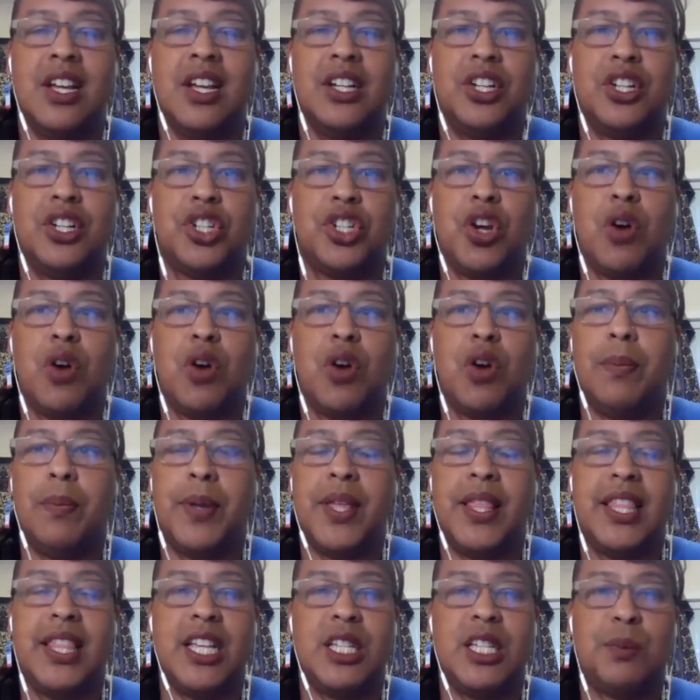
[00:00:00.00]
to show up
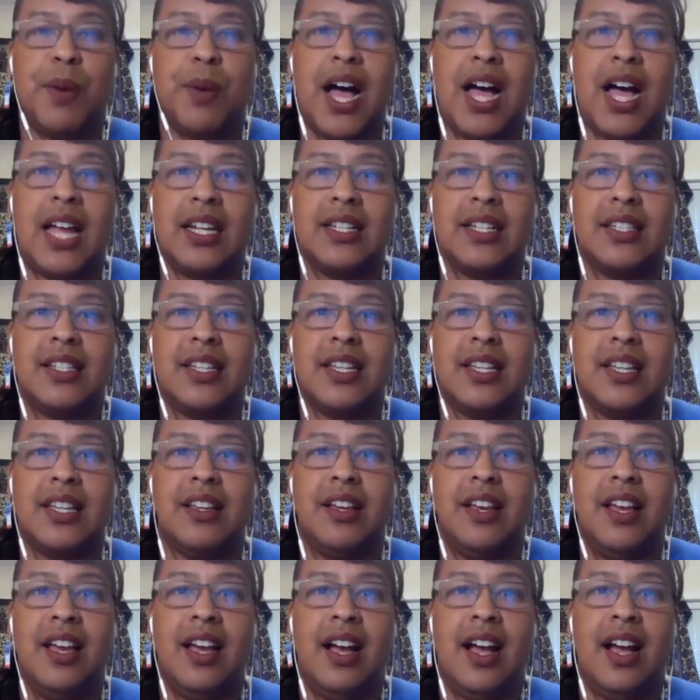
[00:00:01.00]
in these
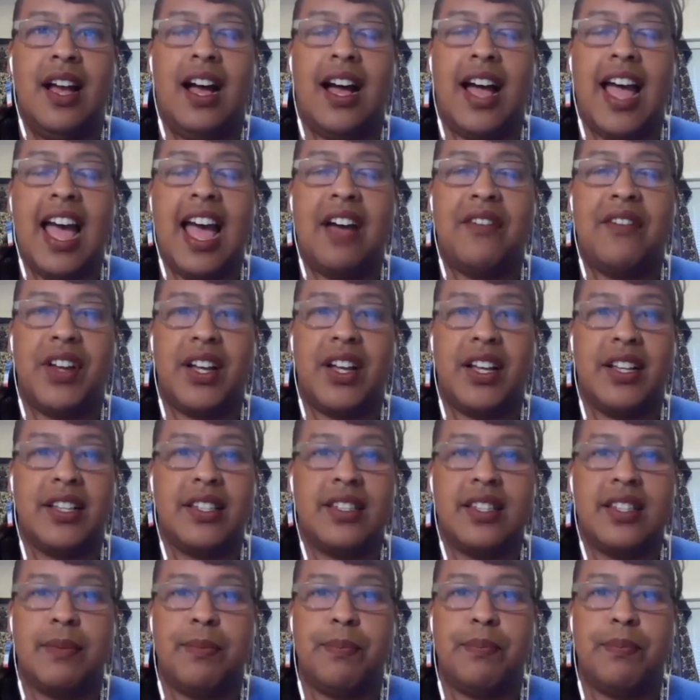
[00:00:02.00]
policy
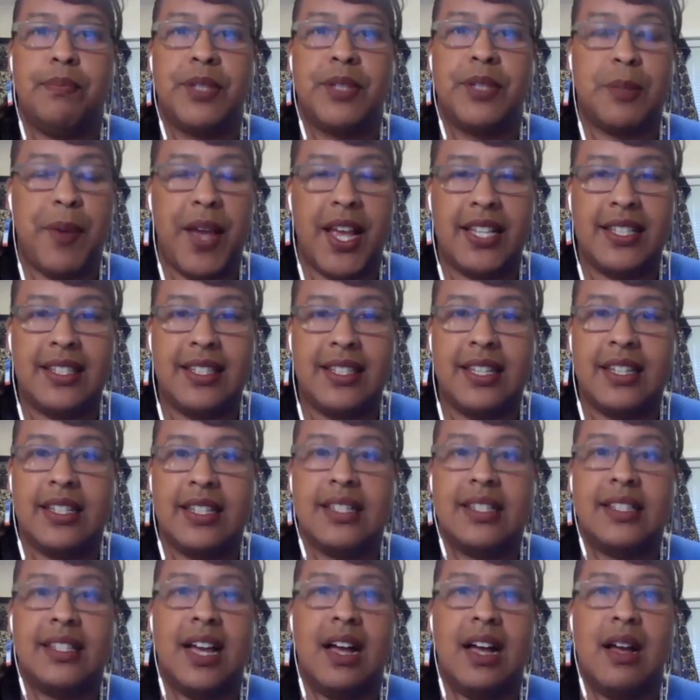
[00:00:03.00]
advocacy
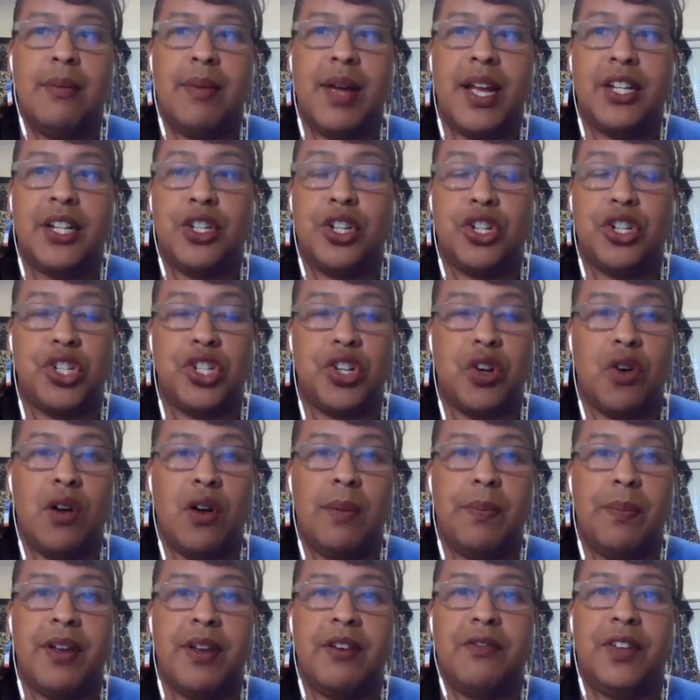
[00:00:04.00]
spaces, and to show
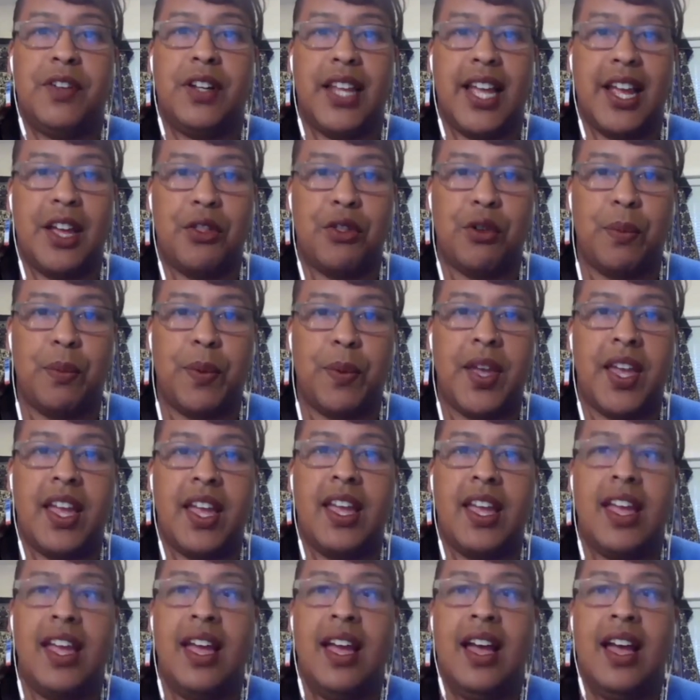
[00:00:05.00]
up in philanthropy